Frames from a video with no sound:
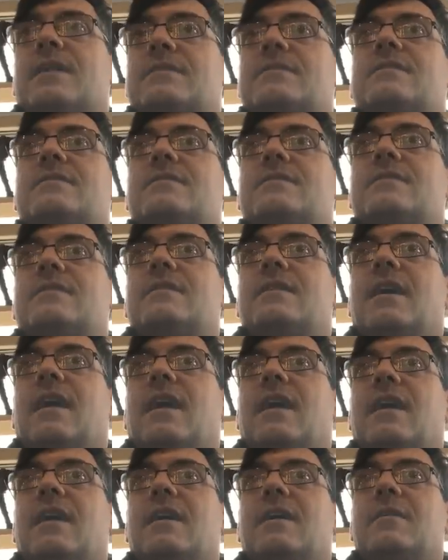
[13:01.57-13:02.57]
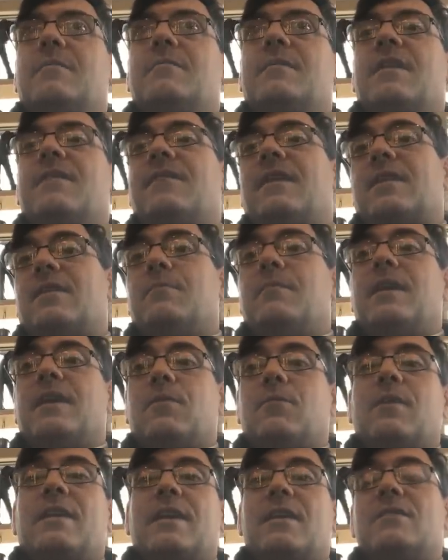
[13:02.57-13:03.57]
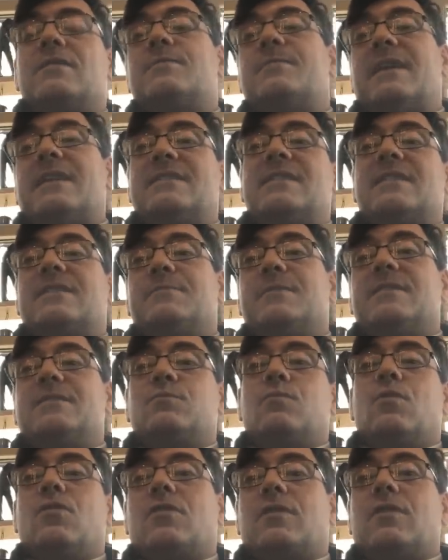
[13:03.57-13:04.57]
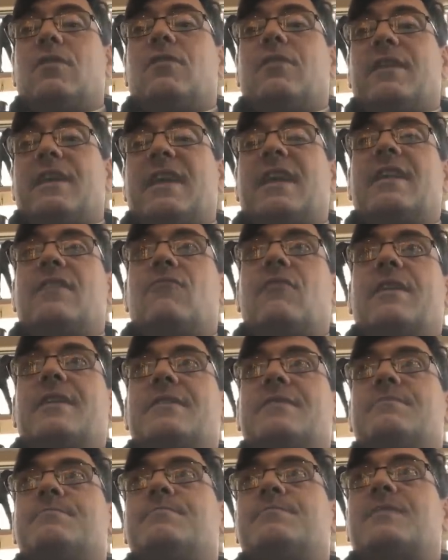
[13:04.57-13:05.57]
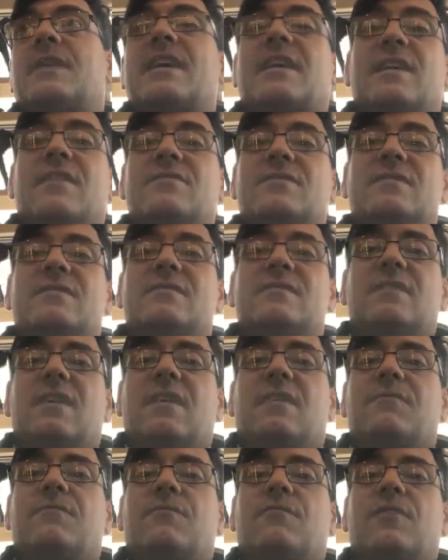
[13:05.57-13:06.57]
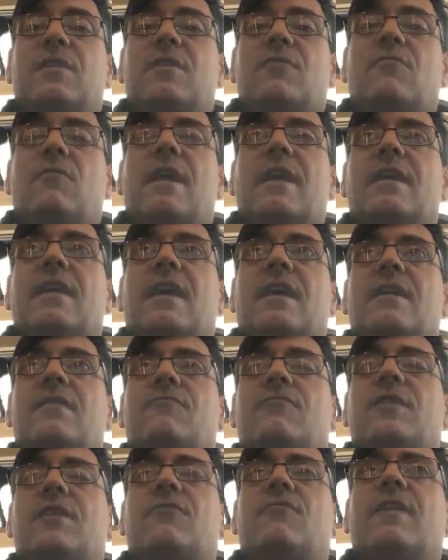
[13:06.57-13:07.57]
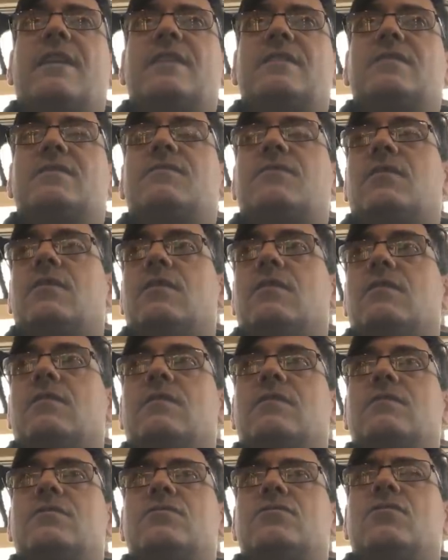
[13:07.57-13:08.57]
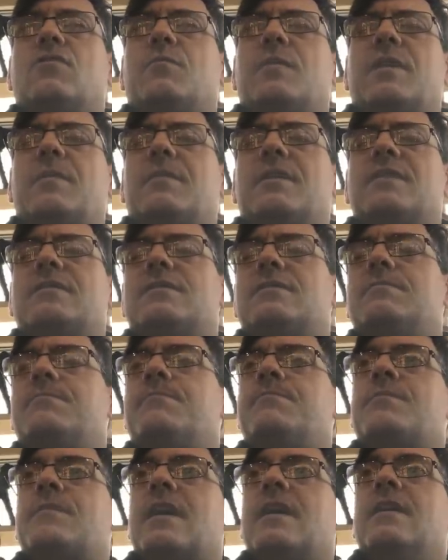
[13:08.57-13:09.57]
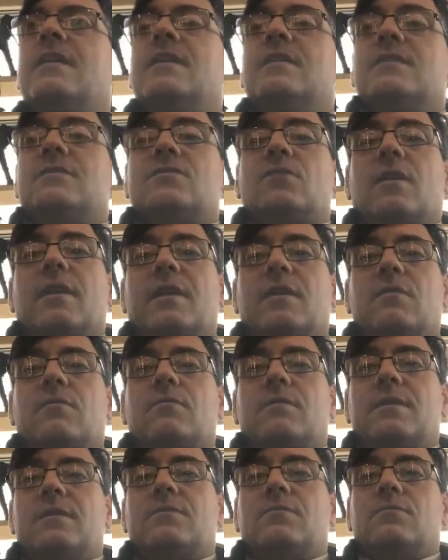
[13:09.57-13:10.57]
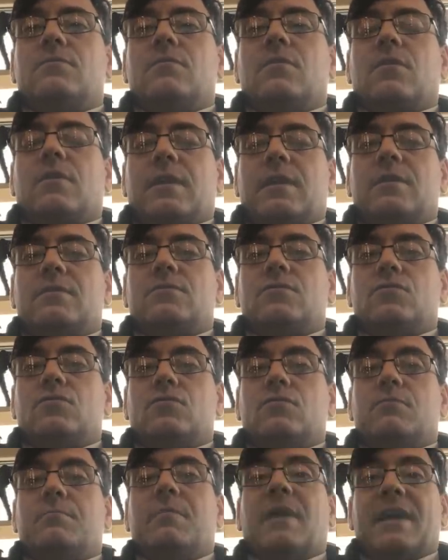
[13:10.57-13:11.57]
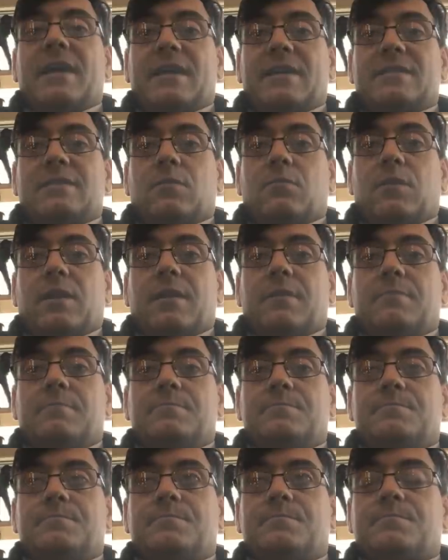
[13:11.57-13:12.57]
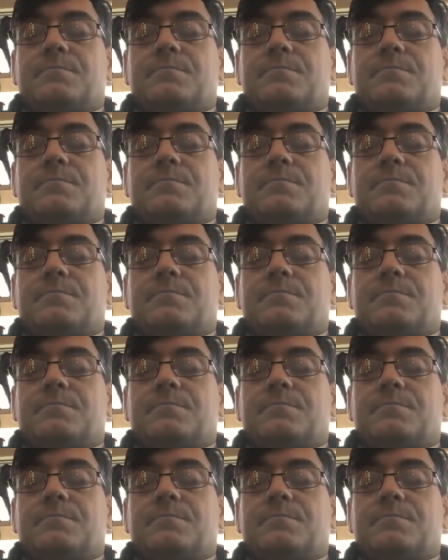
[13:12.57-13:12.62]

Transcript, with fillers: But um, if I could buy one, I could spend six months working on it and getting it right. I can have, have free rent, uh, free rates for so many months. So I'm going to look into buying somewhere.